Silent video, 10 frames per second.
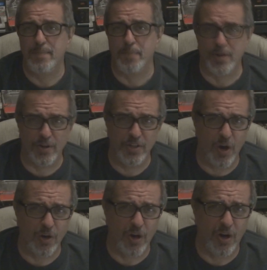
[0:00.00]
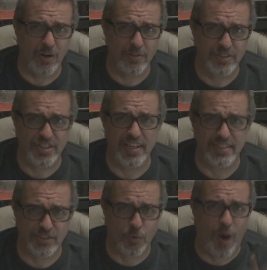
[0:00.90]
typical Yoko
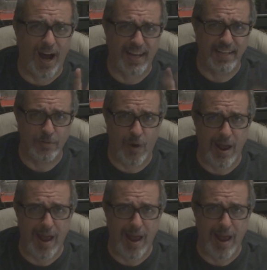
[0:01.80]
shitty squawking.